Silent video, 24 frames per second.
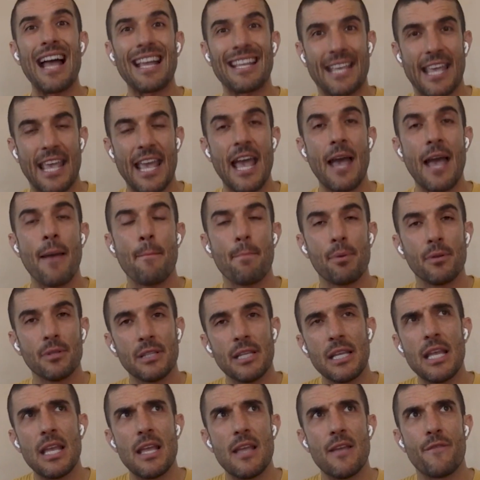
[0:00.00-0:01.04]
I can't
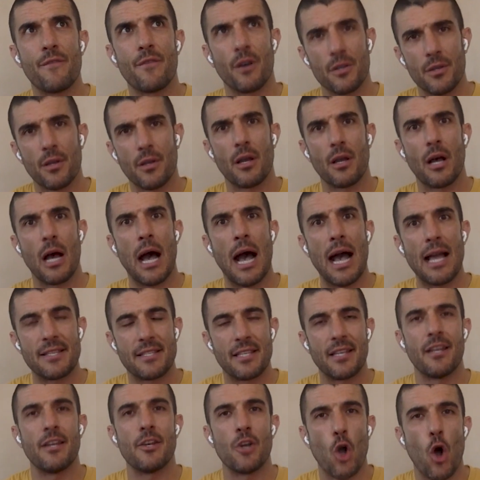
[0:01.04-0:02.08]
believe
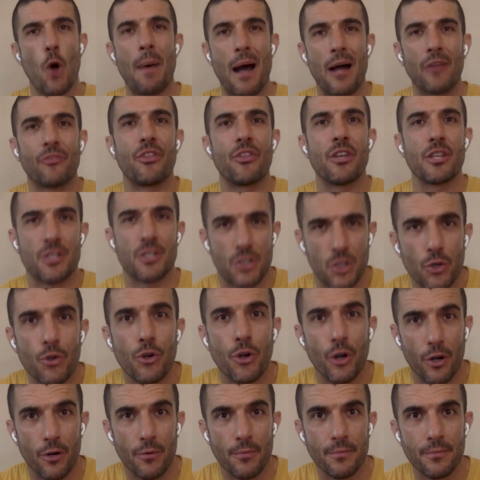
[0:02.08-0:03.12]
I didn't know about this
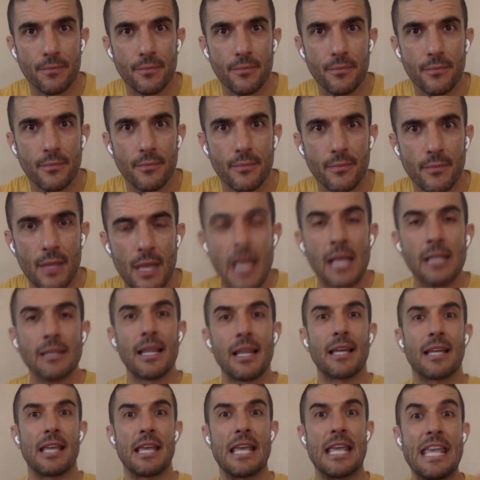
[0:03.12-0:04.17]
sooner.
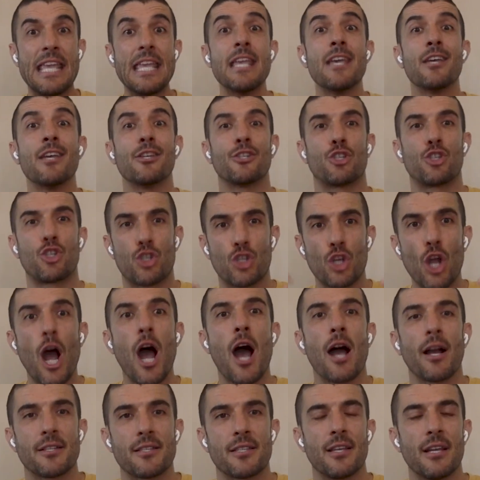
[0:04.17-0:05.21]
Like, he is
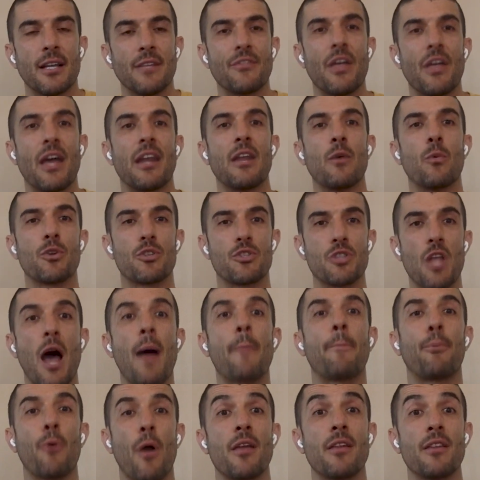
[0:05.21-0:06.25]
shocked that it was
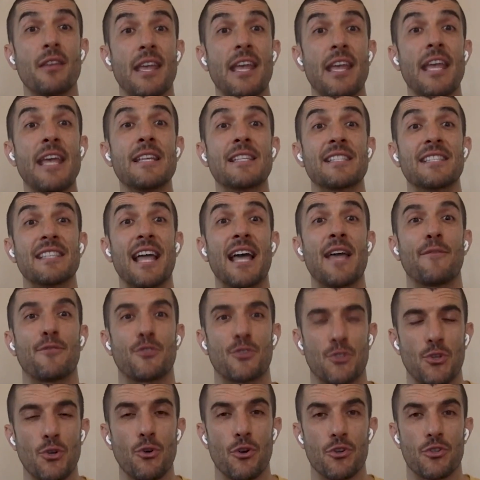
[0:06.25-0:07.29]
not brought into his
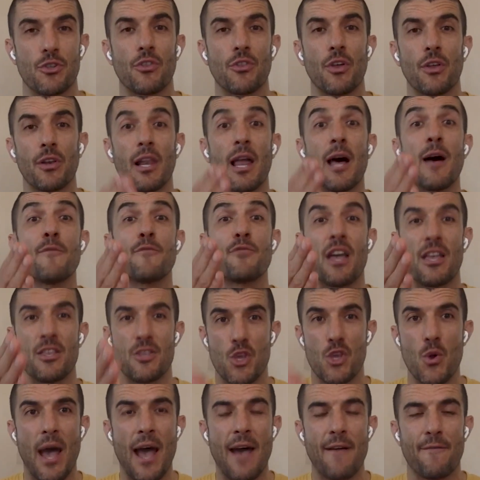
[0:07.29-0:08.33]
life sooner. So the love
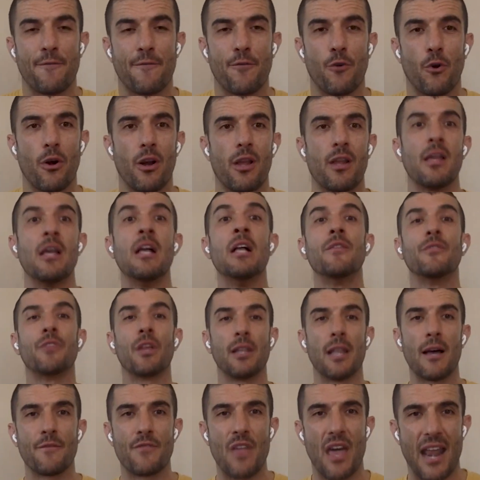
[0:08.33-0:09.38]
that you have for it,
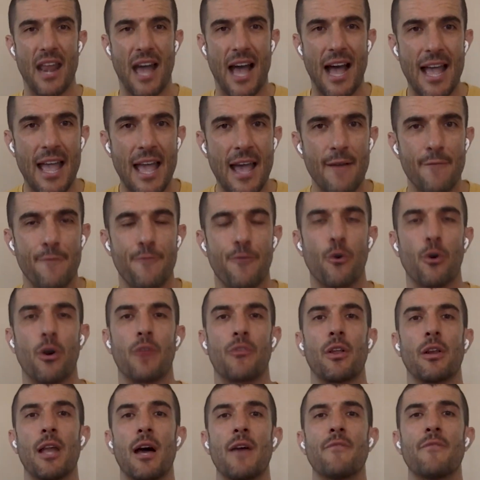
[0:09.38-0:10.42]
the love that I have
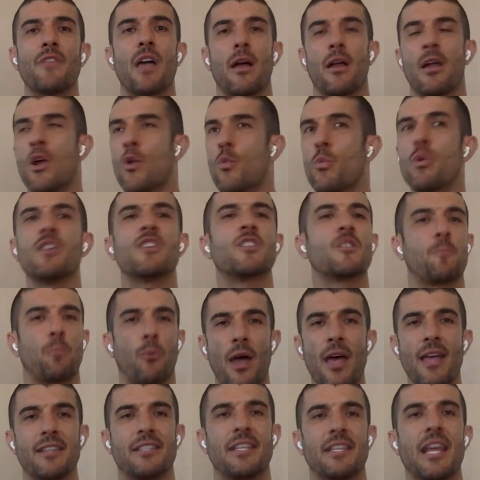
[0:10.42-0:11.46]
for it, the love that we
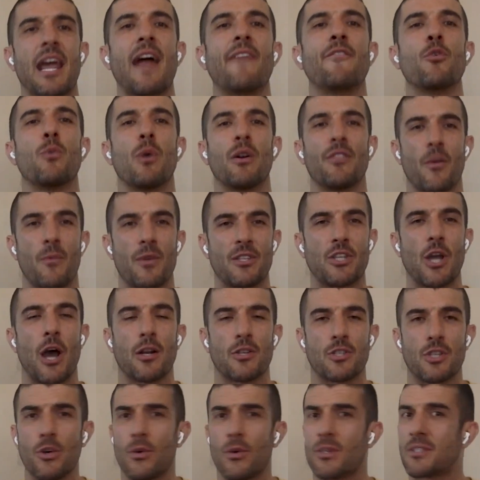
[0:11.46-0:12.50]
spread to everyone that we
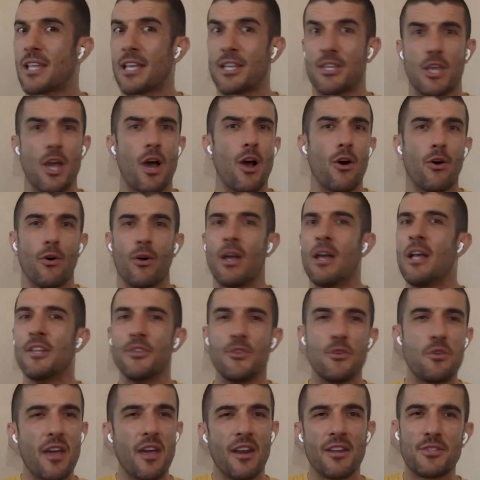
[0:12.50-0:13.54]
talk to, it's like, yo,
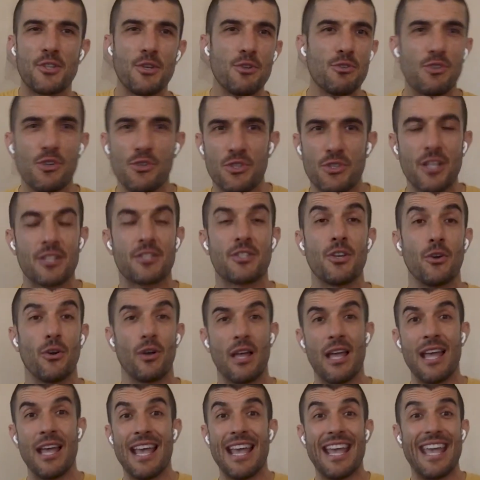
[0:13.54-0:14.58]
you got to do
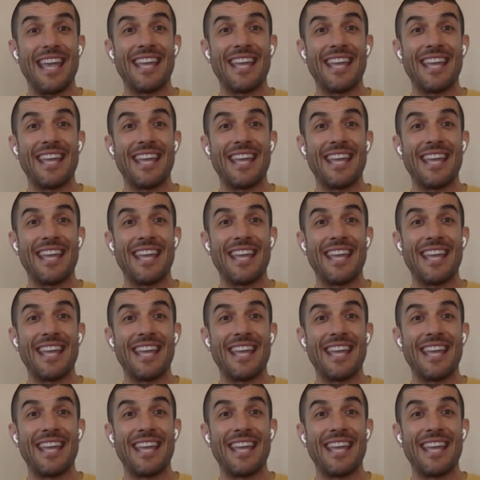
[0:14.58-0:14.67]
jiu-jitsu.